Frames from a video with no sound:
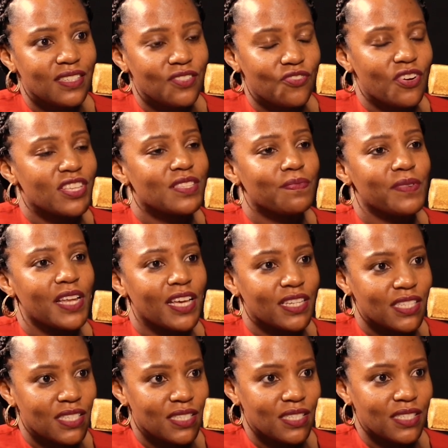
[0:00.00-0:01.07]

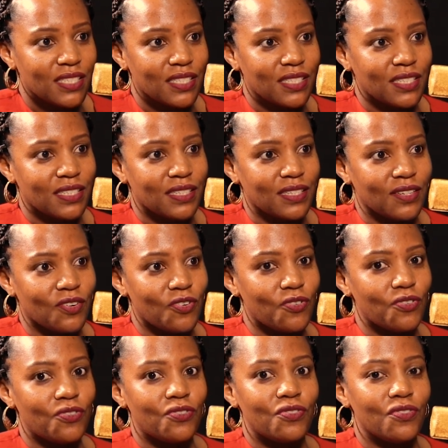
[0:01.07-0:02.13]
transplant?
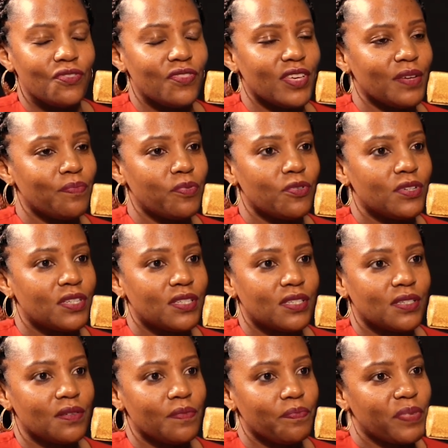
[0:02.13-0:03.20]
Or they put
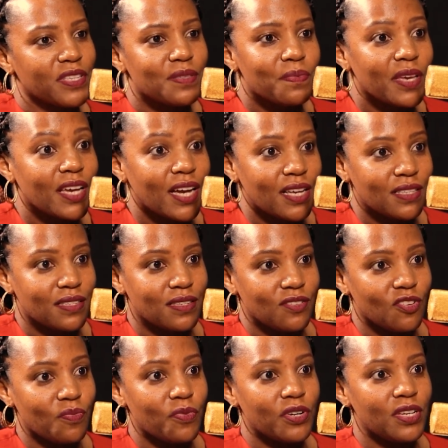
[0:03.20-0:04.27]
pacemakers in
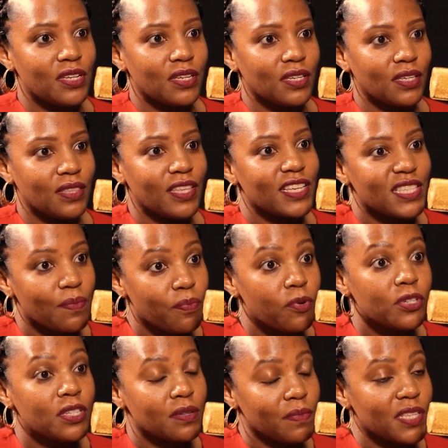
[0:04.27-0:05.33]
your body. They are
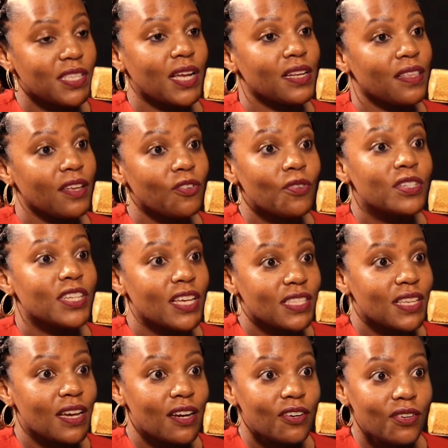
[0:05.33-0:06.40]
supporting, basically the
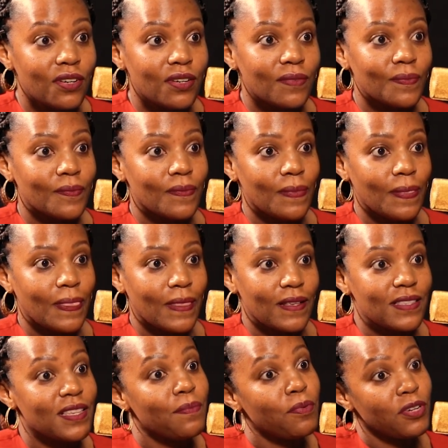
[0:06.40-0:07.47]
doctors are
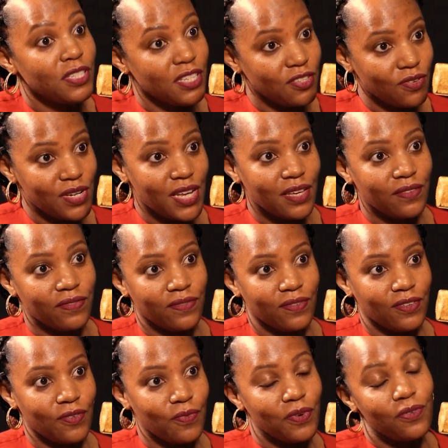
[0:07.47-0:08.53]
supporting your life.
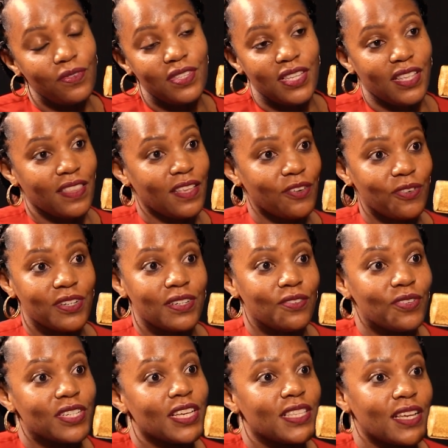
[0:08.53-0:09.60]
We could say that the
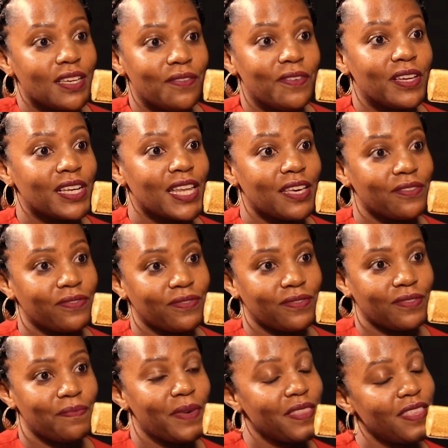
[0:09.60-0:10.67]
doctors are giving life,
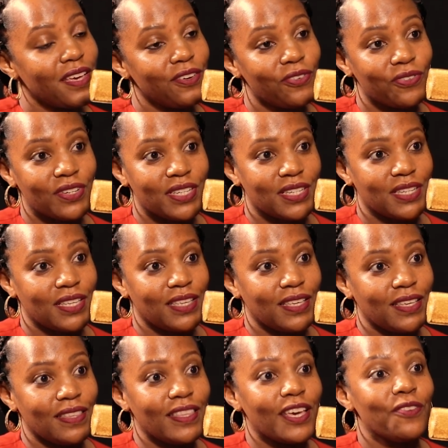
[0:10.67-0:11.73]
but they are not.
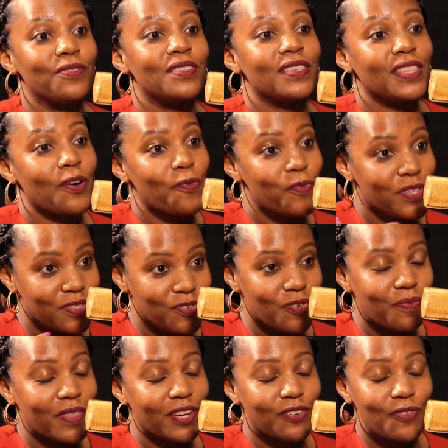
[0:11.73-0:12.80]
They are using the
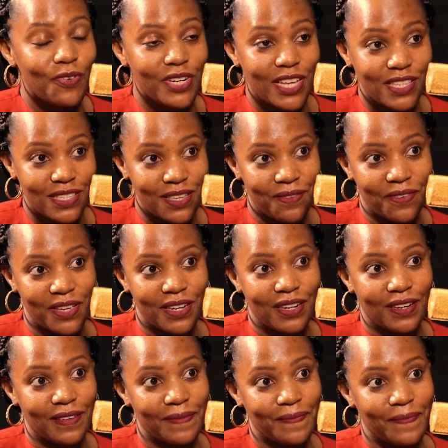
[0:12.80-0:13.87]
wisdom that God has given
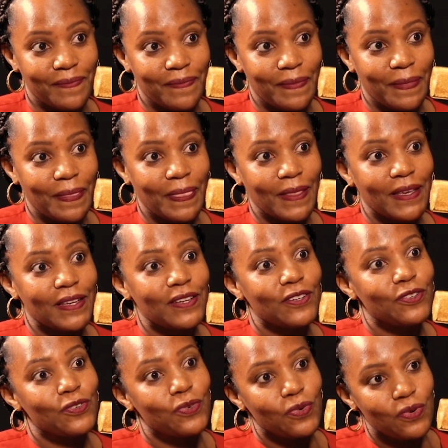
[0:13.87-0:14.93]

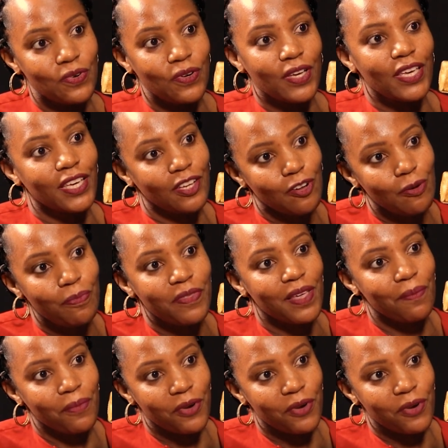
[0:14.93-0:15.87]
to help the